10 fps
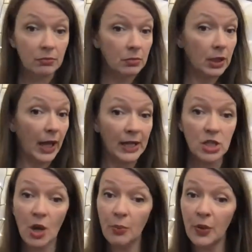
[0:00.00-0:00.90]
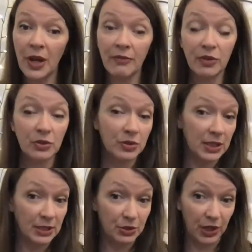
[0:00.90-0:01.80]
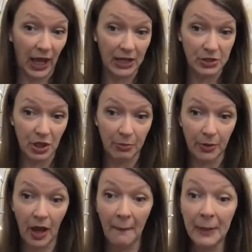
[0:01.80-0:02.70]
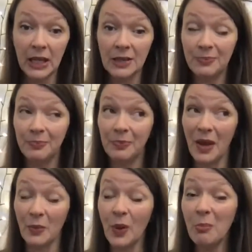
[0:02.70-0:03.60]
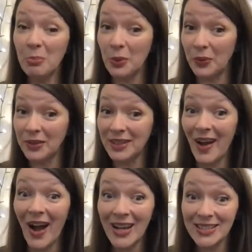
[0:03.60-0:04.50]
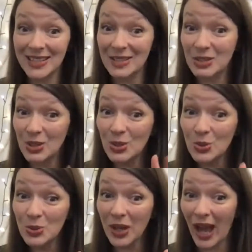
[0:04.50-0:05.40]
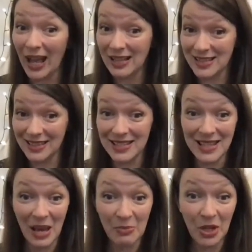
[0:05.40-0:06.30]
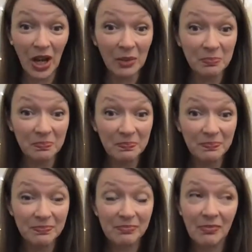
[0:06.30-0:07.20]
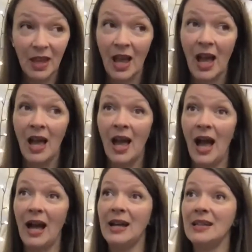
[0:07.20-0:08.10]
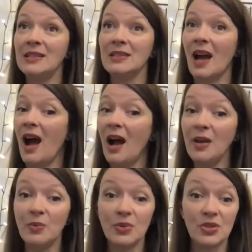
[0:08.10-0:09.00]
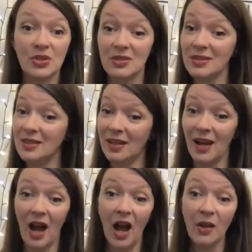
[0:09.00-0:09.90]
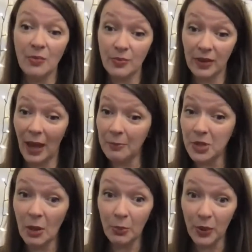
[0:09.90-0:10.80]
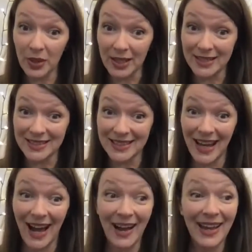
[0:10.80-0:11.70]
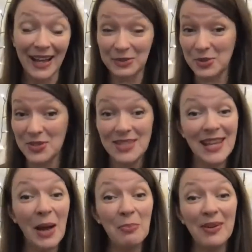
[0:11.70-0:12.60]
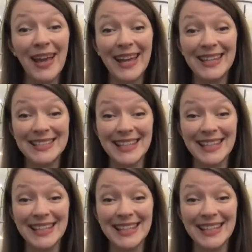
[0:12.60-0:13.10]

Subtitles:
catch up whenever you need to catch up. I mean, at one point, I did 2 cowls at the same time. And I was, I kept up with it. I had to stay up late